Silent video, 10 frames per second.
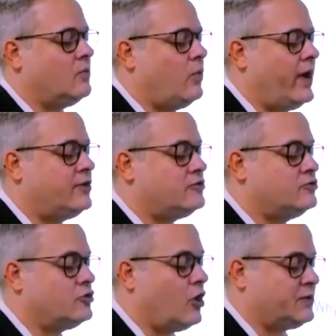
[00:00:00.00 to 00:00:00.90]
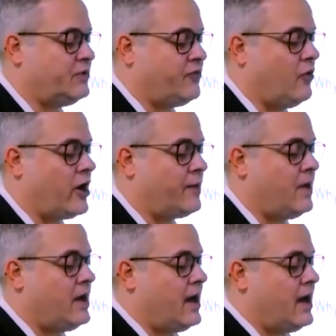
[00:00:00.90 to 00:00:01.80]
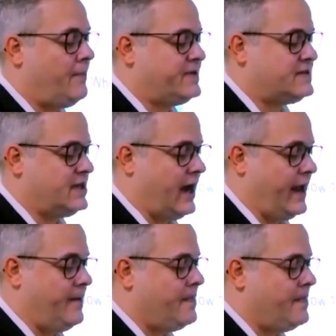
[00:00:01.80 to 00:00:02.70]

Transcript: when do not perform a PCI.